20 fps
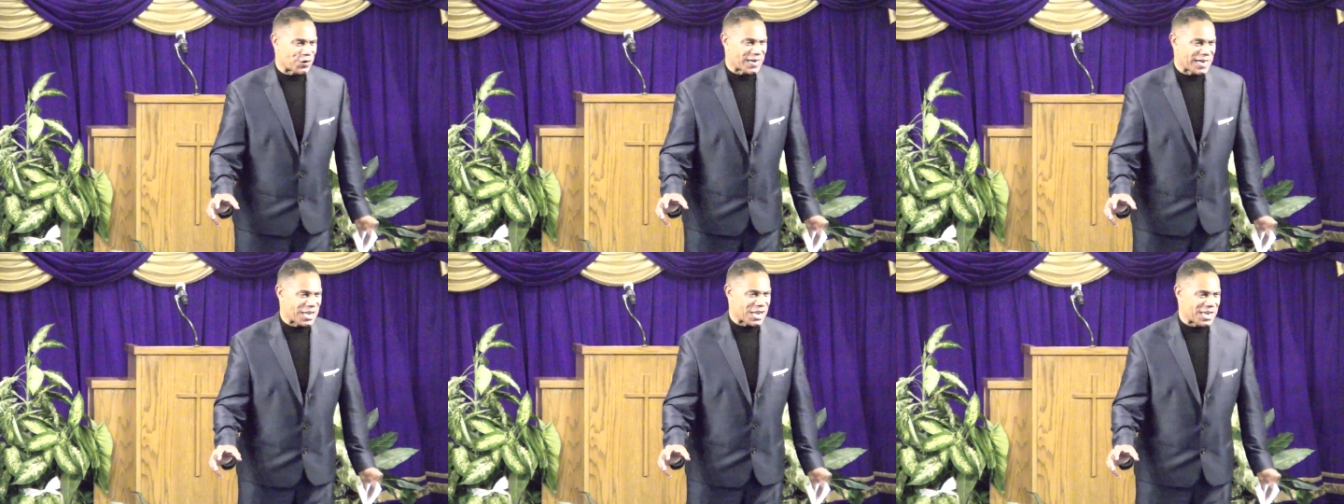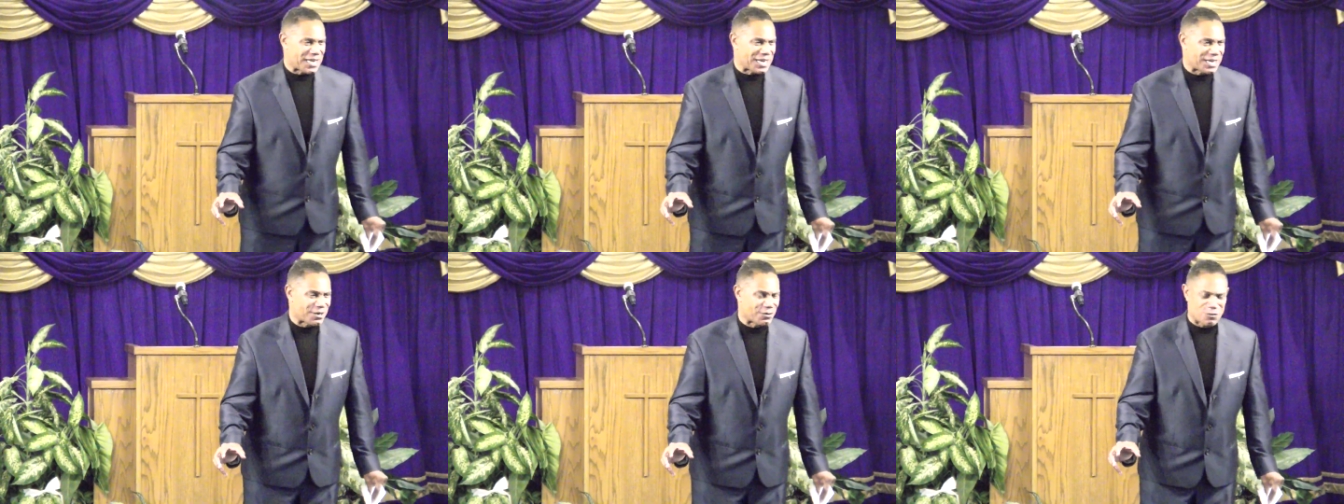and
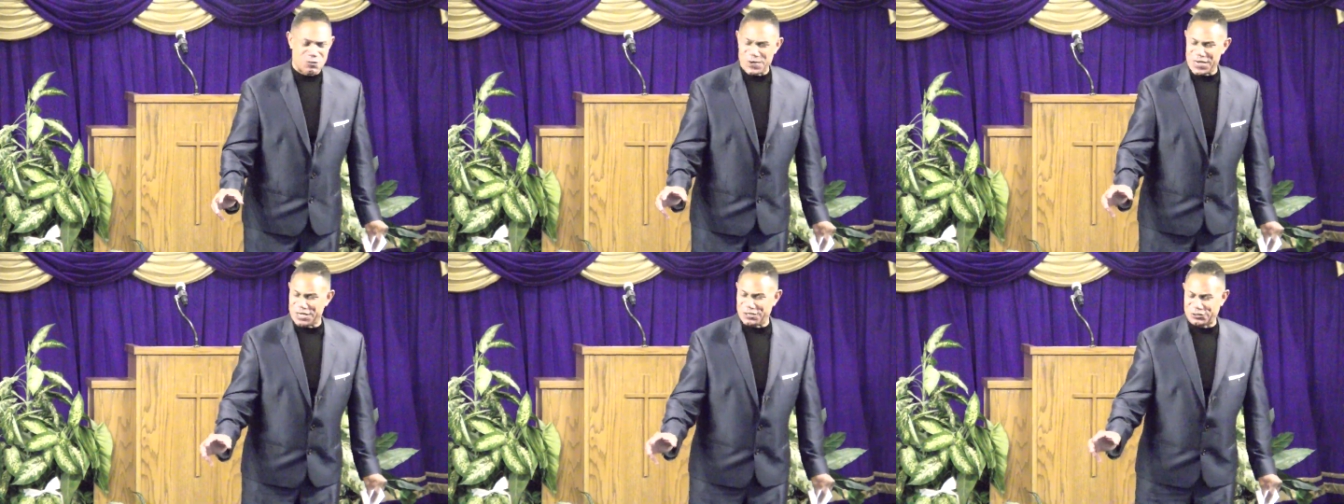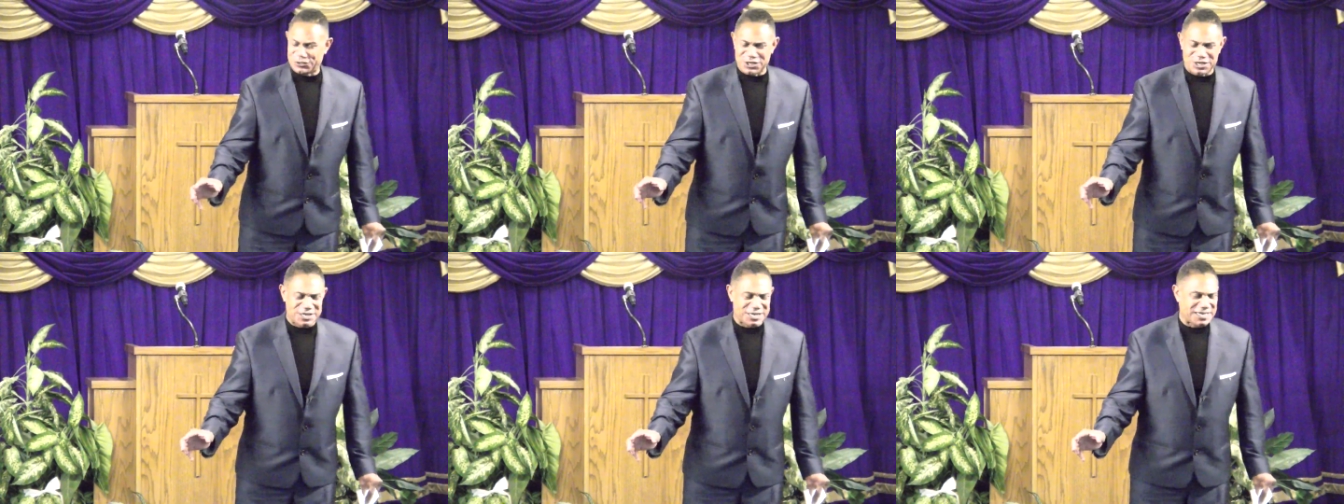ain't in no
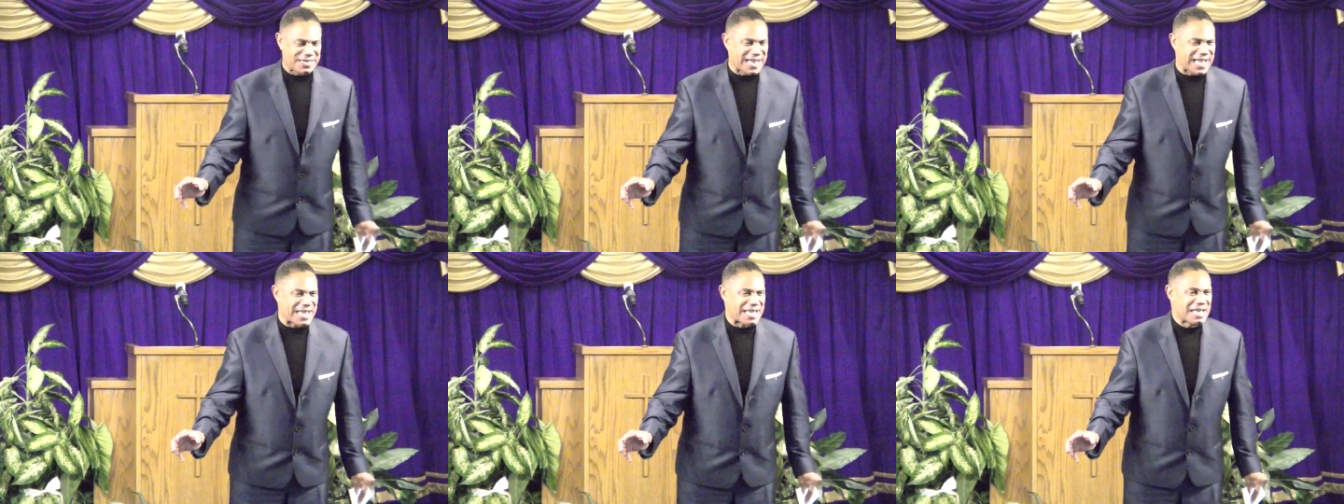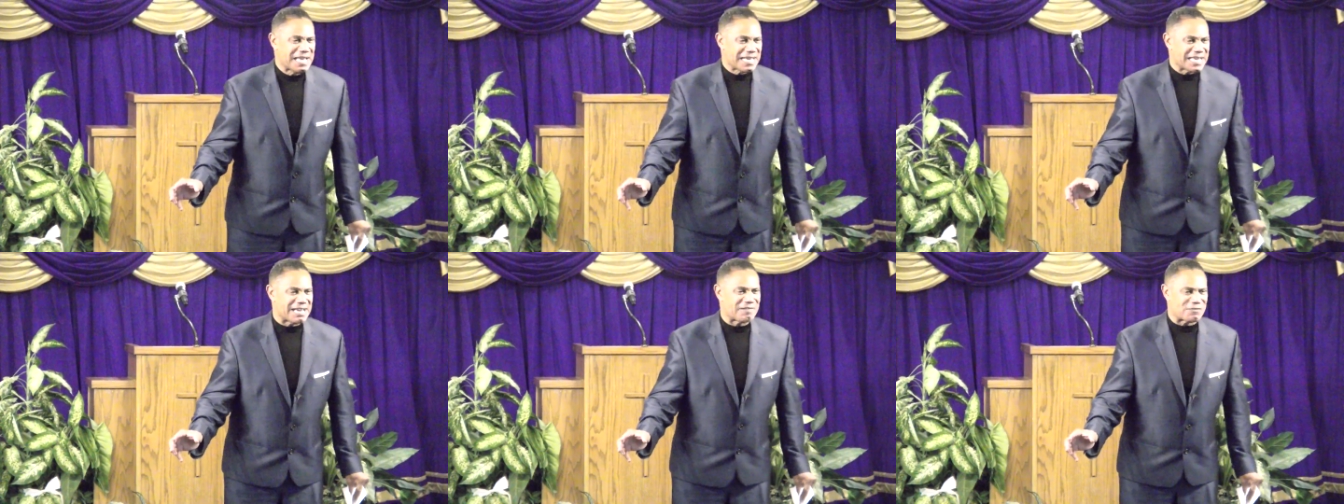wheelchair today?
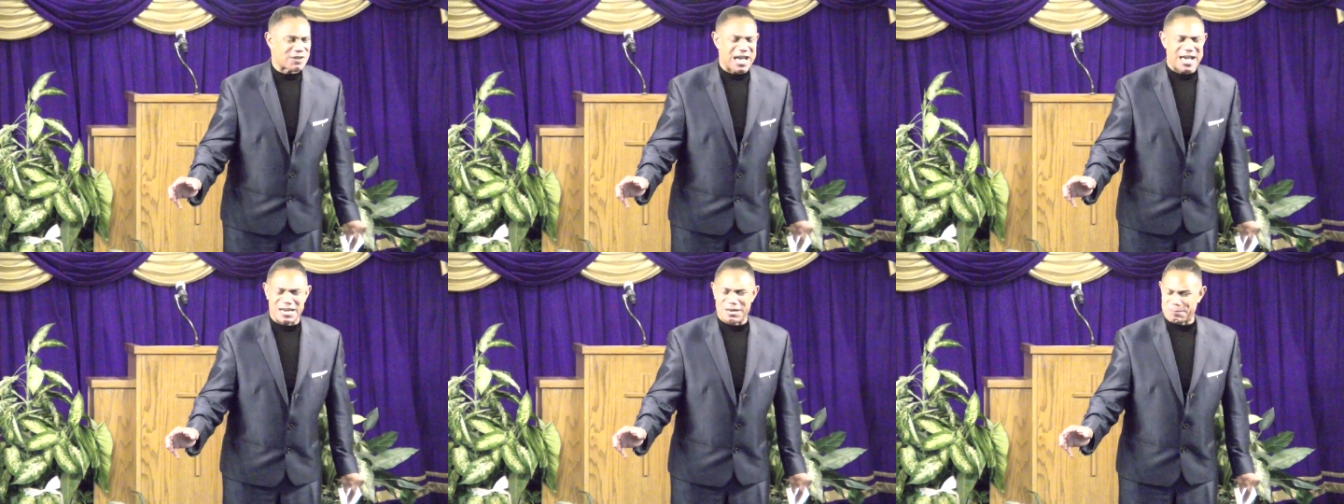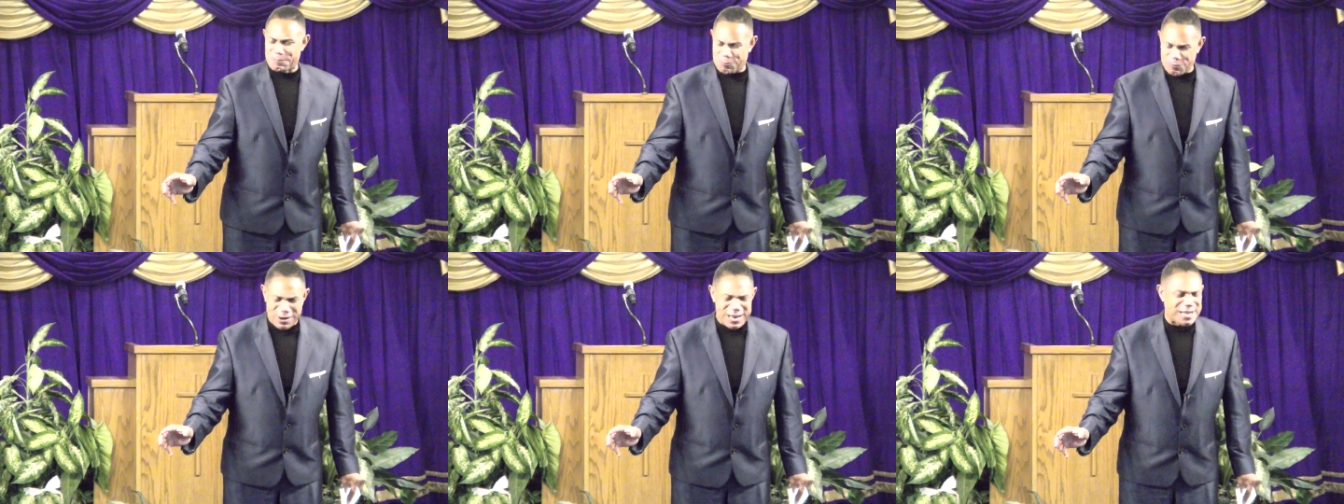Give God
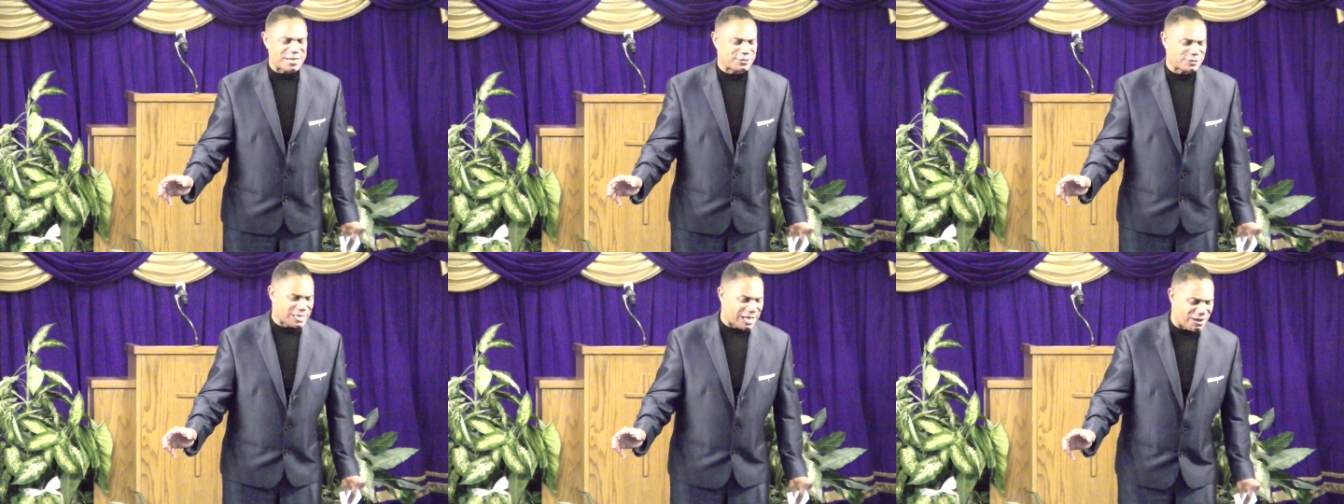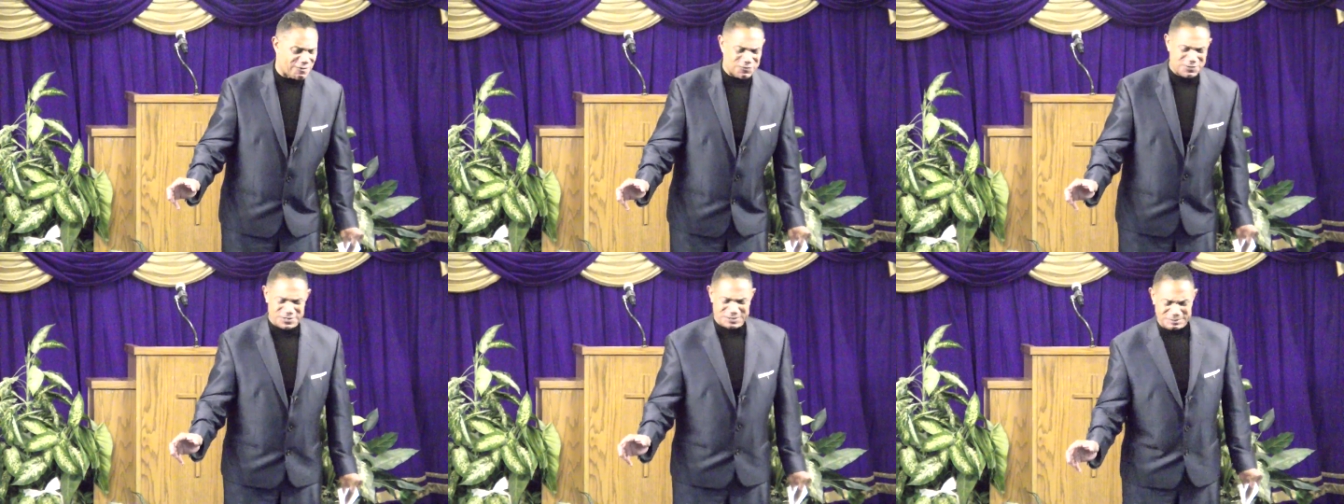a praise
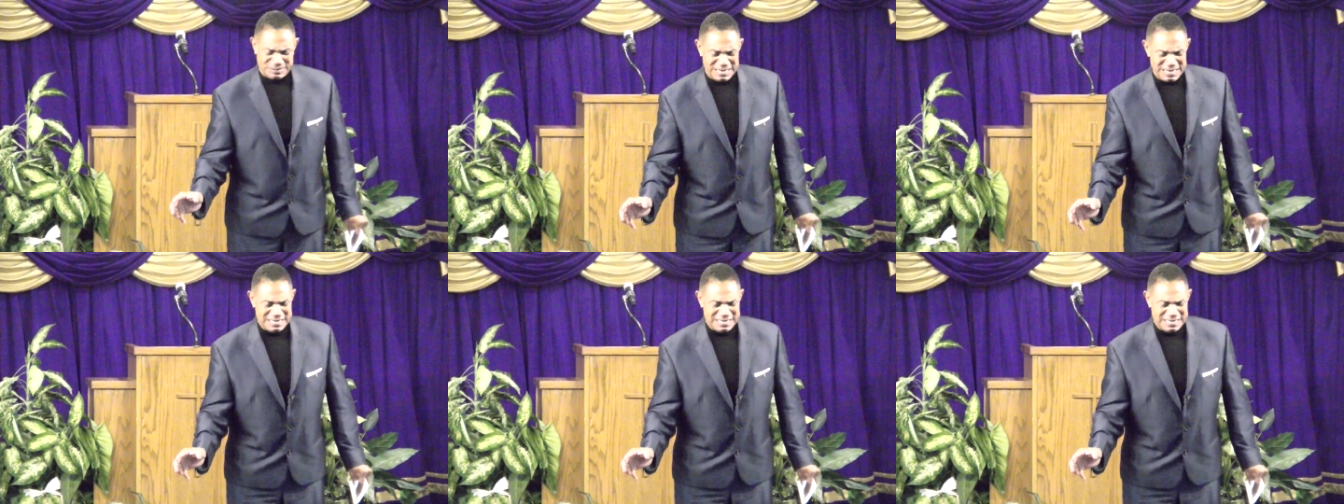offering.